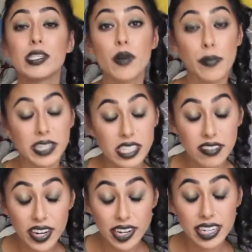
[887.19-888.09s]
Moe Beach
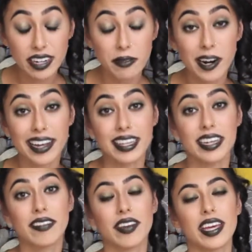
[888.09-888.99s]
is very near where I
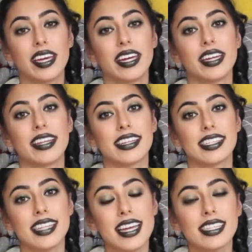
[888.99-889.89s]
live in the
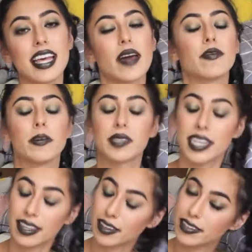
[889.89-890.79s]
States. I'm from
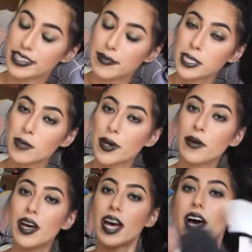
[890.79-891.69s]
San Luis
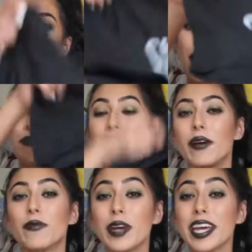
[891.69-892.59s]
Obispo.
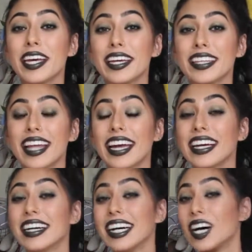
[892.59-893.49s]
But we
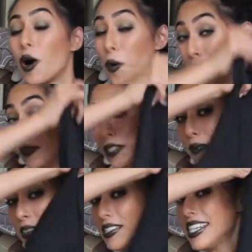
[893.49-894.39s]
like older
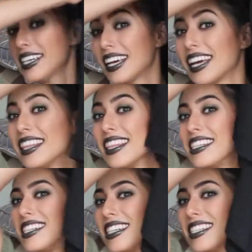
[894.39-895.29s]
music, and
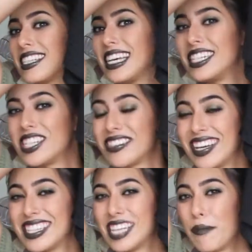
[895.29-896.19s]
this shirt says
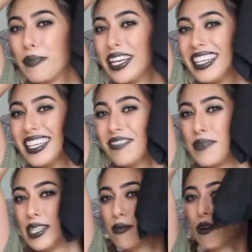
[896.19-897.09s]
Shred Zeppelin,
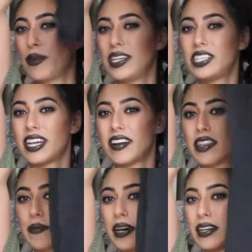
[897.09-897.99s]
Pismo Beach down
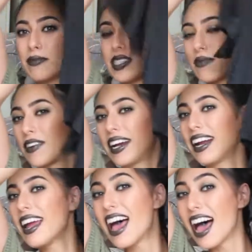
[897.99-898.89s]
at the bottom somewhere.